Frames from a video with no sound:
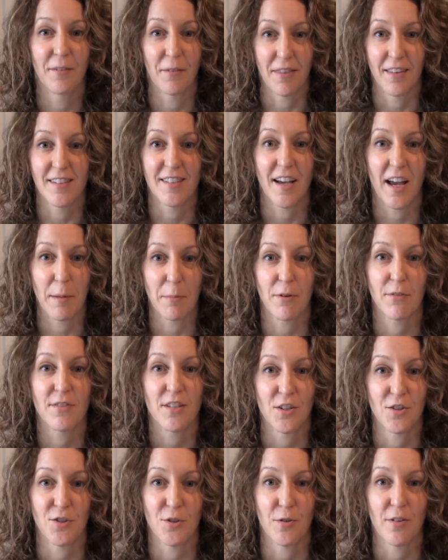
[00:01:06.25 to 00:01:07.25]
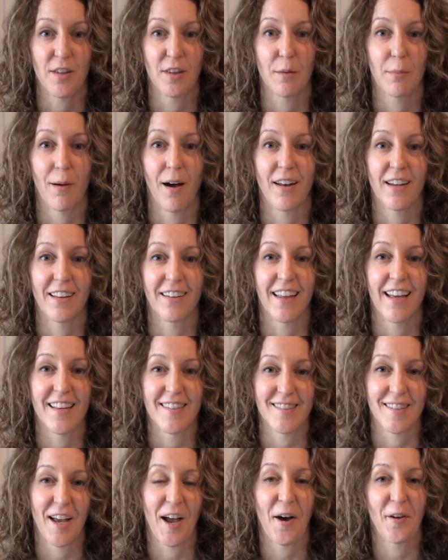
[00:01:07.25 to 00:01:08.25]
with the type of tissue that the body
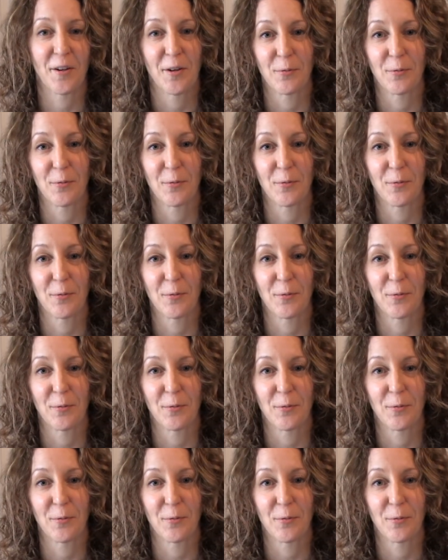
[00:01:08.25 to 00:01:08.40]
lays down,